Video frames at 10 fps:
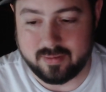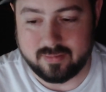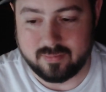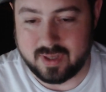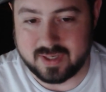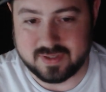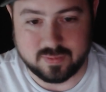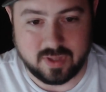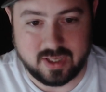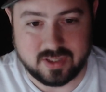make
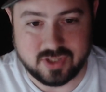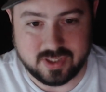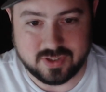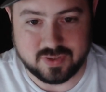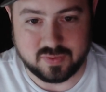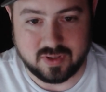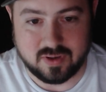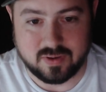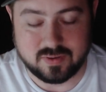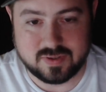some late changes with
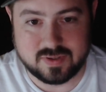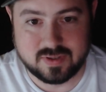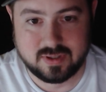those.